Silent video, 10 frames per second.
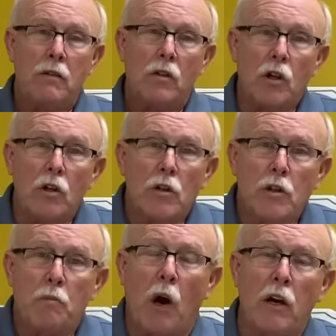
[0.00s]
Luke
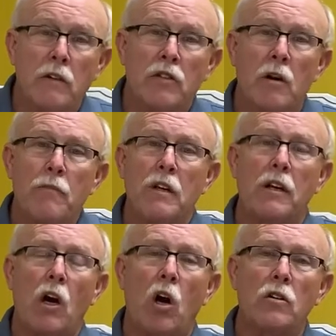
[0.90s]
is part of something
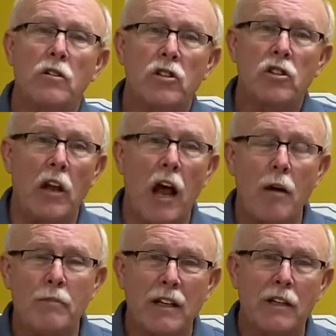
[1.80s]
called the
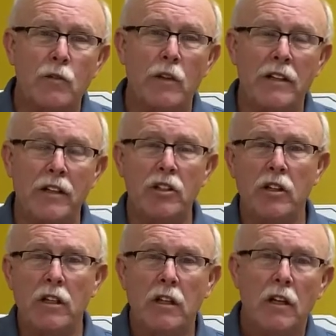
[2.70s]
synoptic tradition.